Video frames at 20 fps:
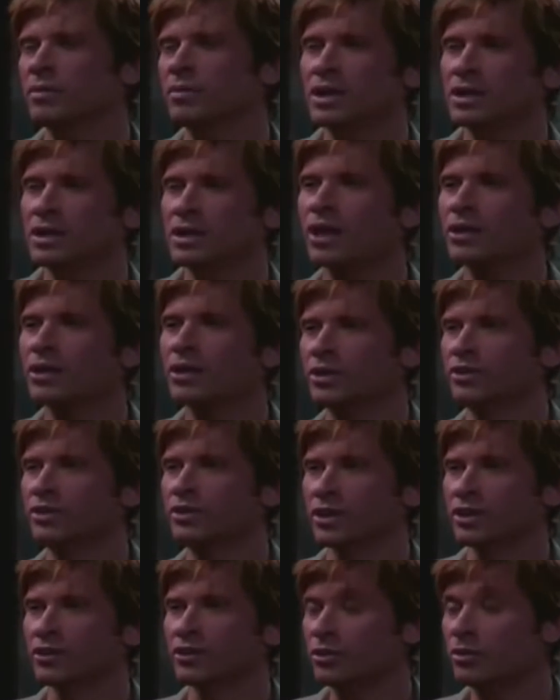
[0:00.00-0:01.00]
he wanted to buy lottery
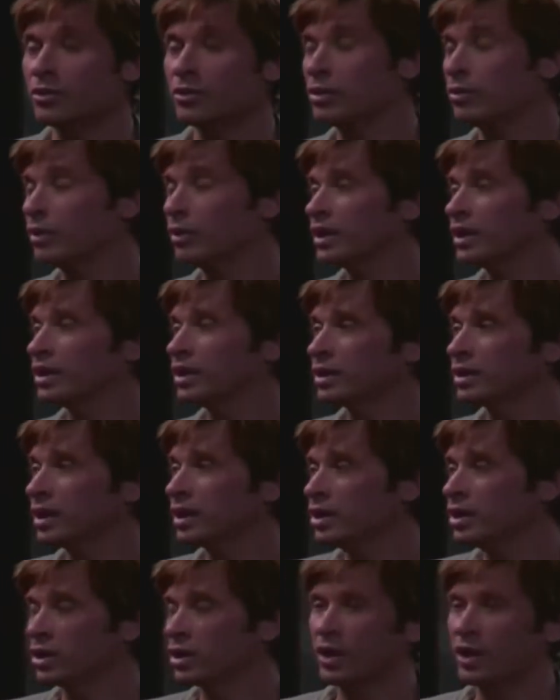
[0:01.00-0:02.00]
tickets. He, he wanted to
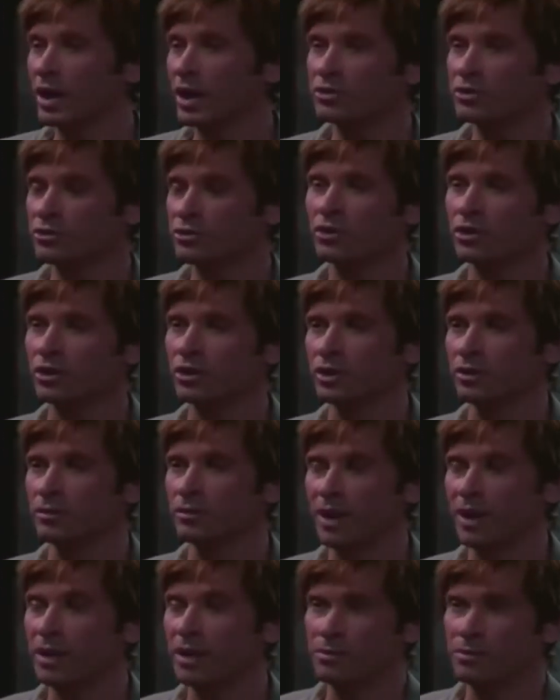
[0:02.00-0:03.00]
go to Arizona
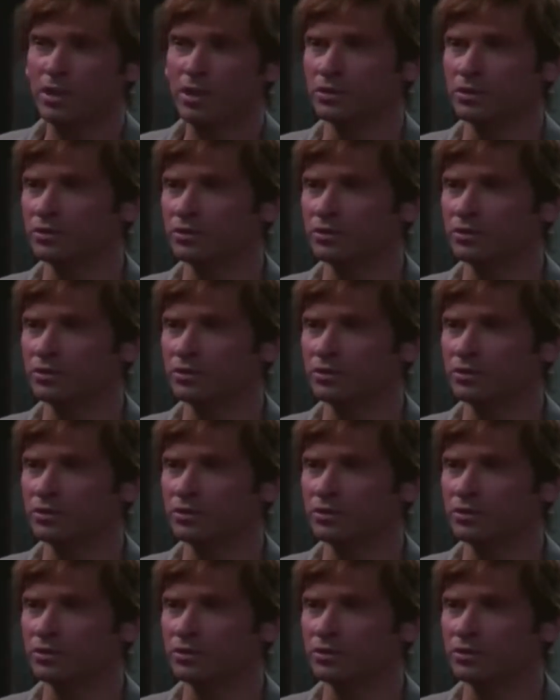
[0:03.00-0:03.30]
and buy a